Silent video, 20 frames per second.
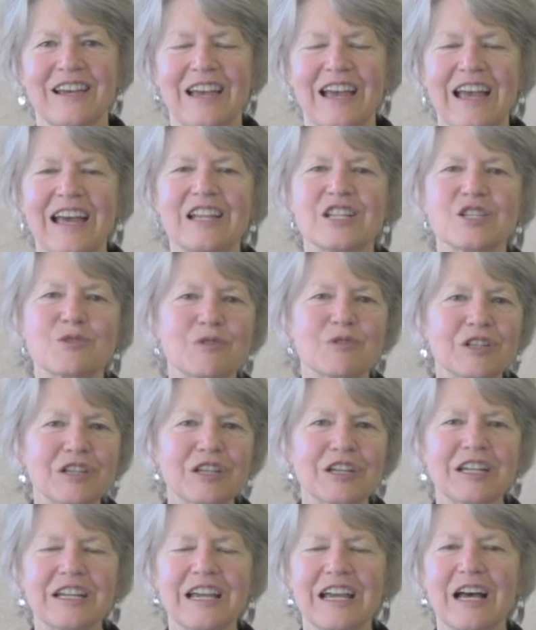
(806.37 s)
And it's really
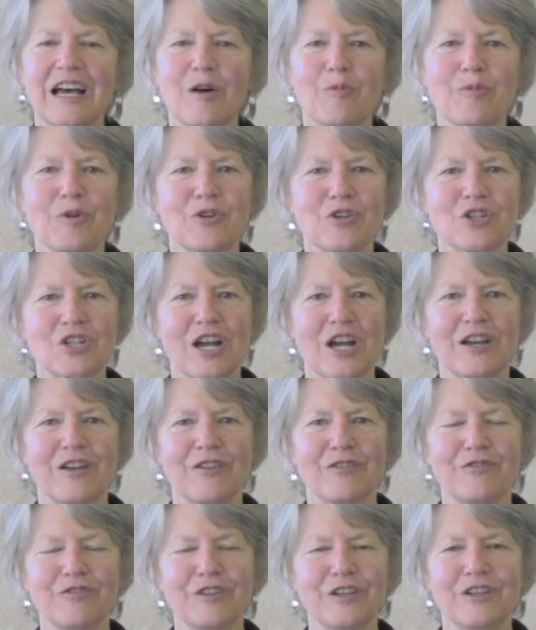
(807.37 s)
going to help your
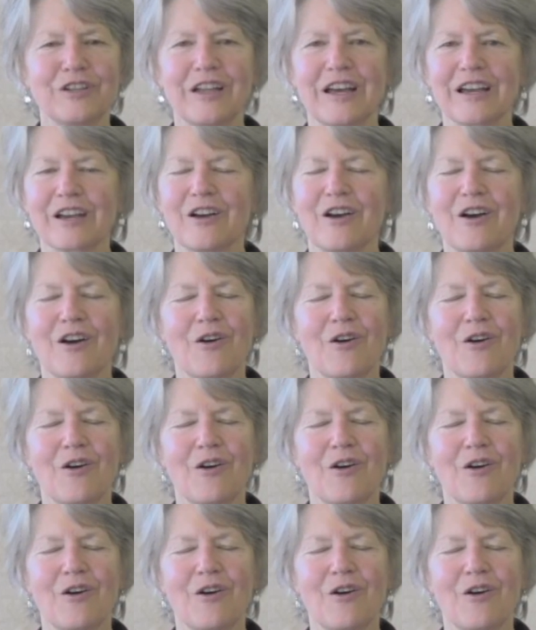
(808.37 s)
child feel like,